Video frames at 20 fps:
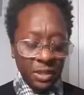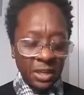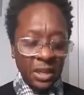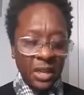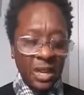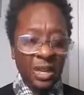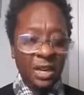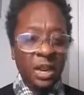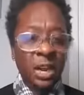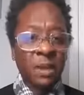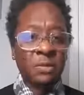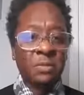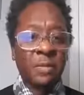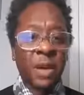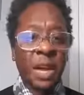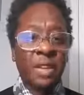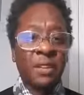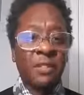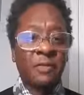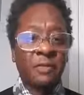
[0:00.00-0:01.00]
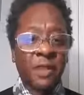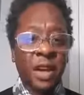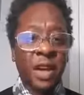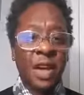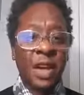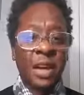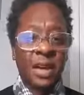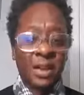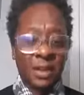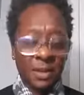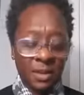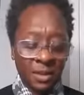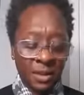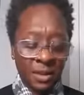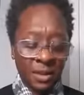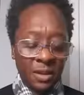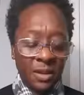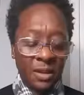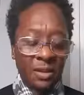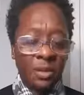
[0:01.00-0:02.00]
he comes back to find
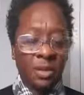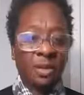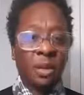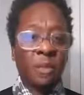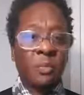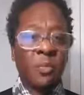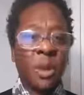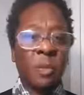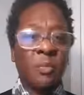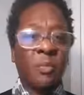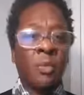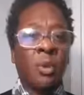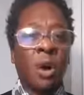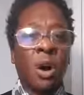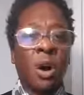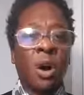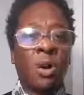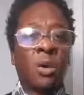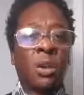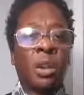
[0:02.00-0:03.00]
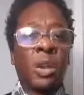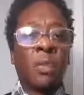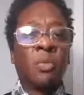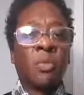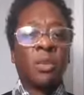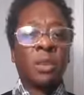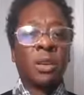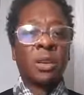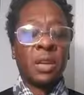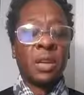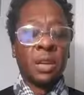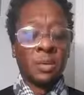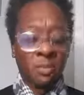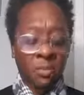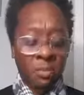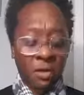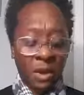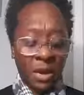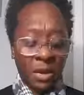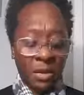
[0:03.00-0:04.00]
that the people were all liberal and
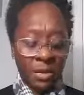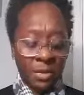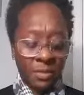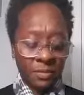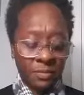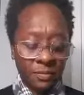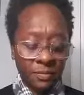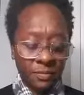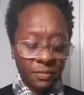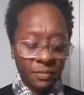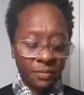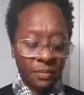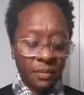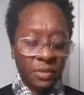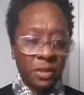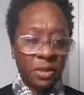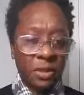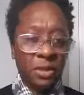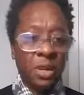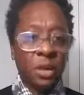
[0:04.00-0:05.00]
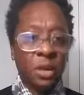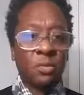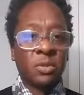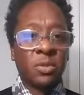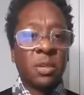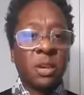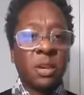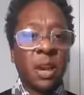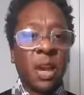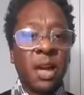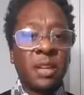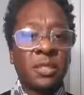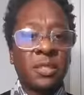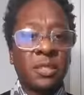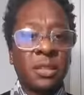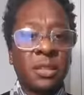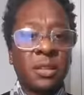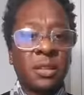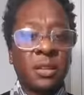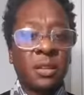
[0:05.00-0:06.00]
democratic. There was
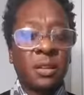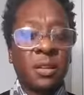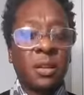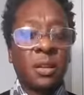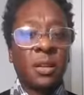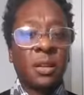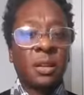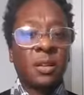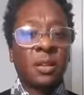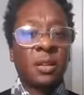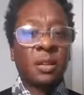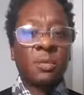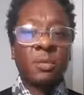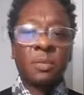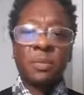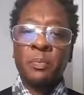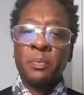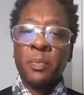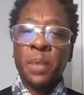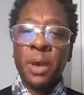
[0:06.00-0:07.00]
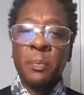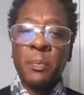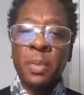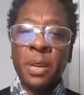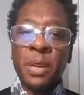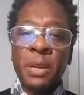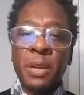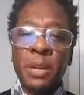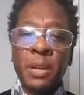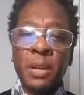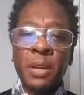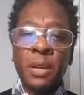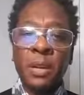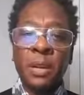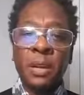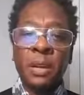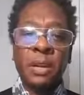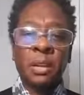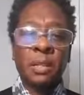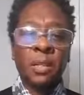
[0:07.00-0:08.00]
hustling, there was pimping,
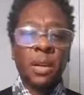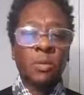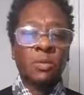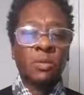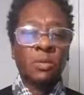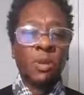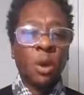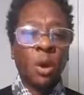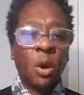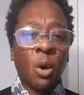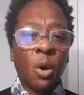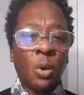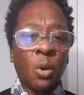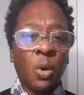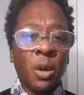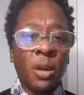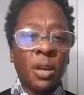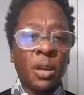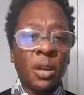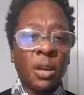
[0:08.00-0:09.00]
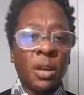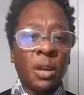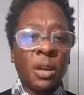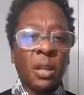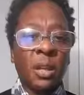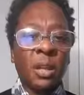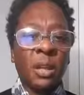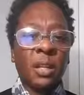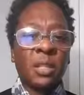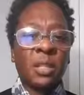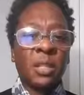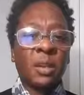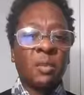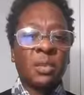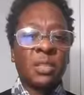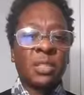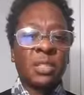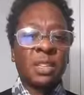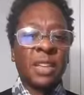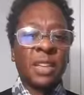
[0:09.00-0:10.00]
there was hoeing, there
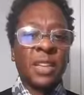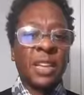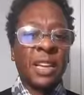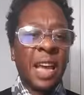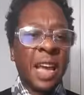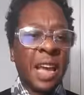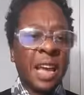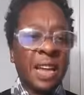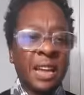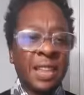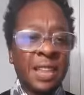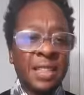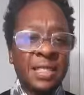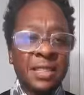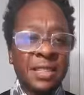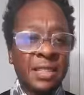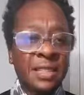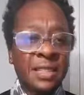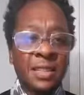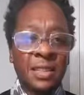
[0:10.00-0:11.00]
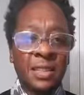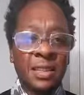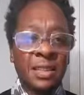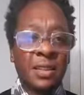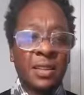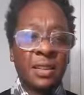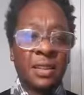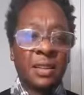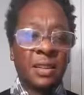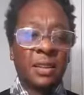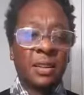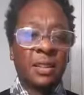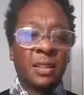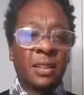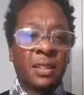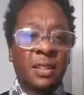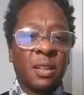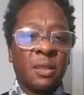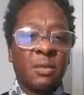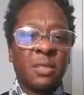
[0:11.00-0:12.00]
was gayness,
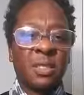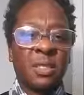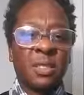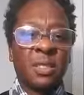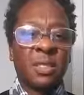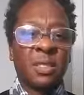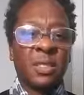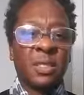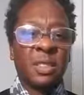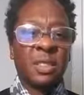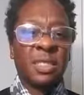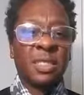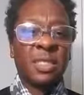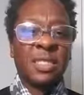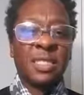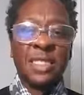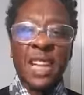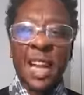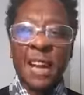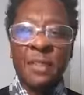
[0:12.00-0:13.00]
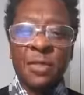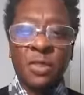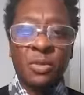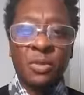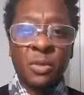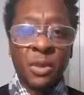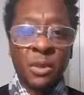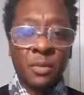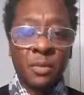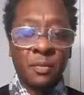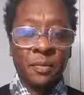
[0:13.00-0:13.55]
there was savagery,